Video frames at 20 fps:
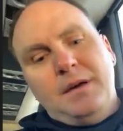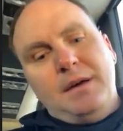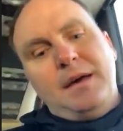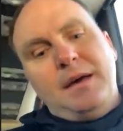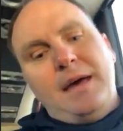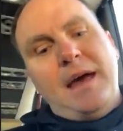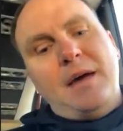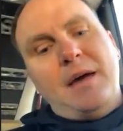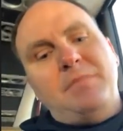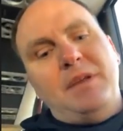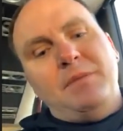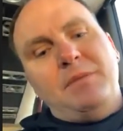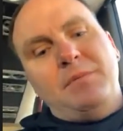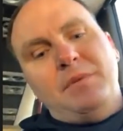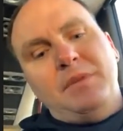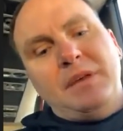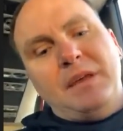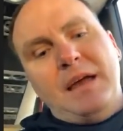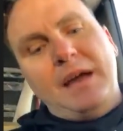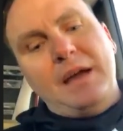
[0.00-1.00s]
Abney
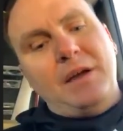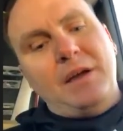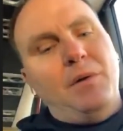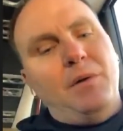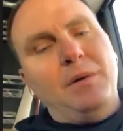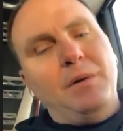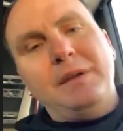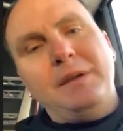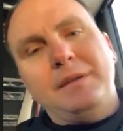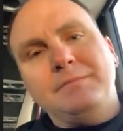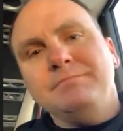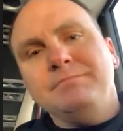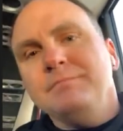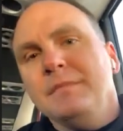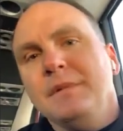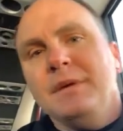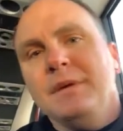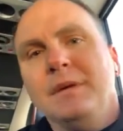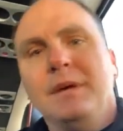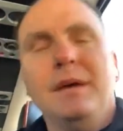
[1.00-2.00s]
really got going,
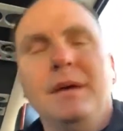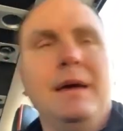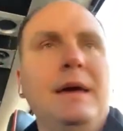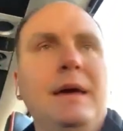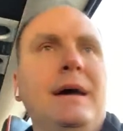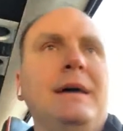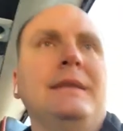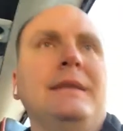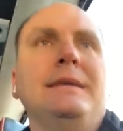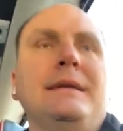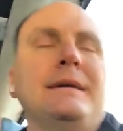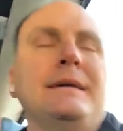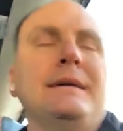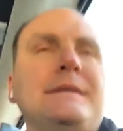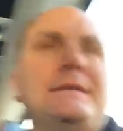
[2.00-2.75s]
and